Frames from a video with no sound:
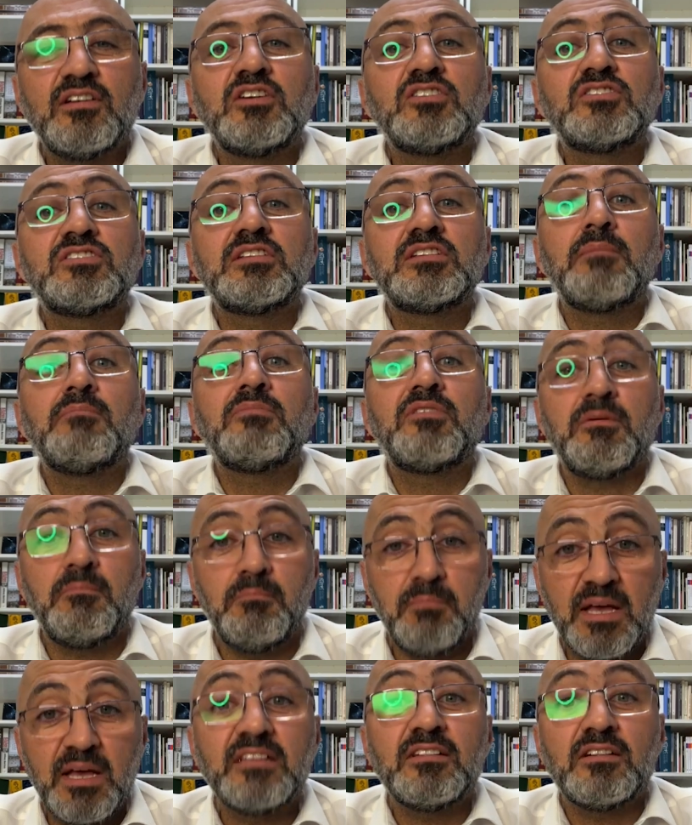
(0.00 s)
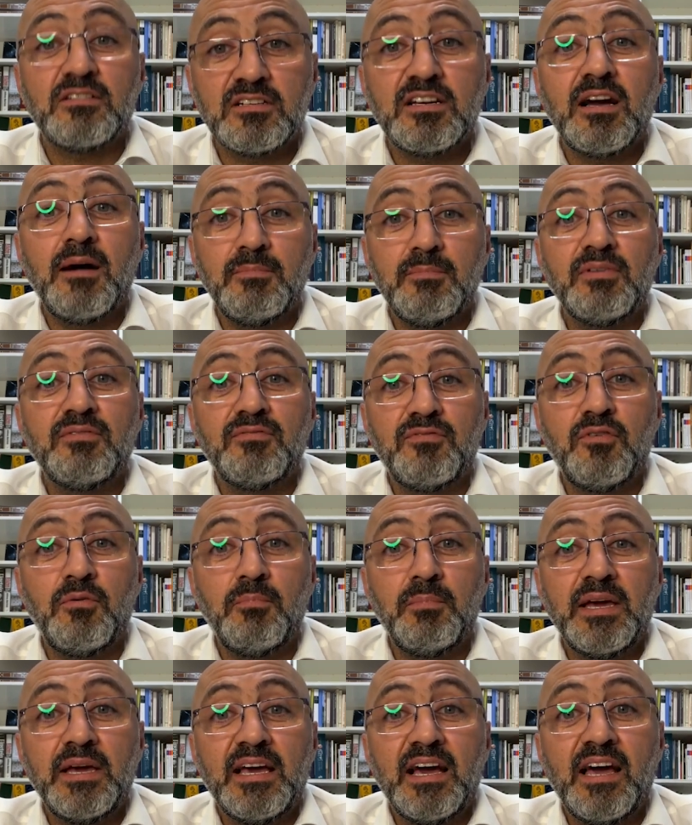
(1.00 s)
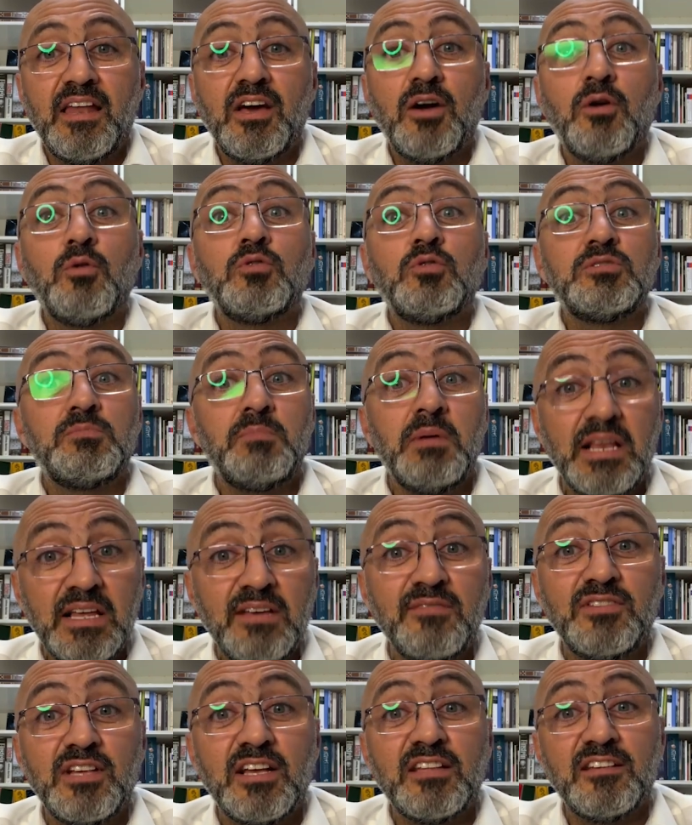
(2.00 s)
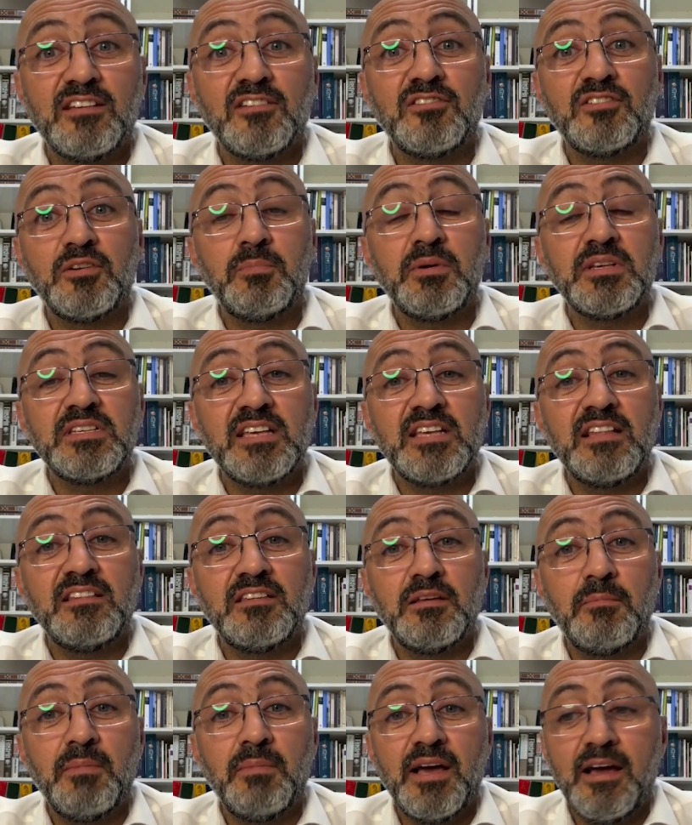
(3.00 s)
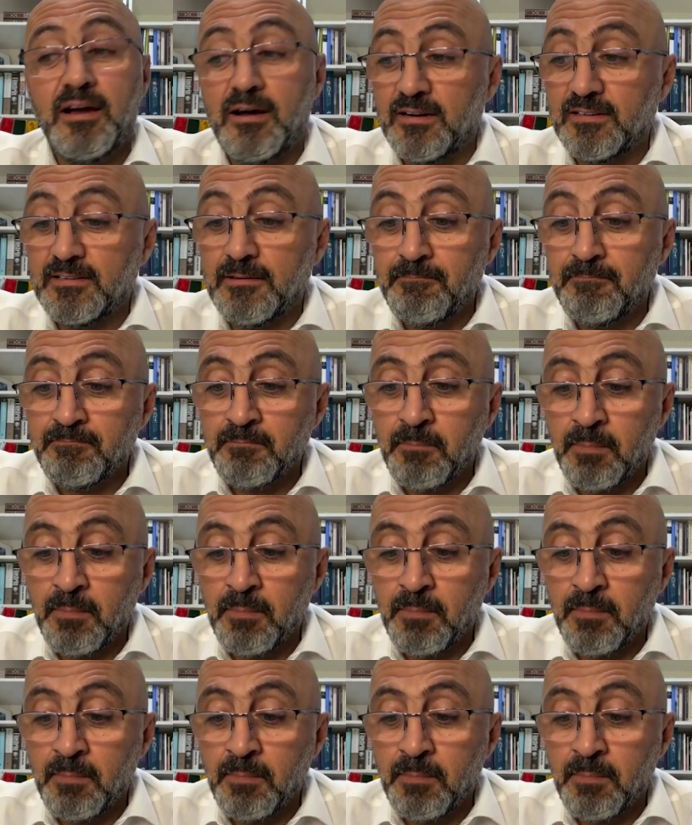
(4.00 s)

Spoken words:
is something better coming for me, and I always believed that 100% in my heart.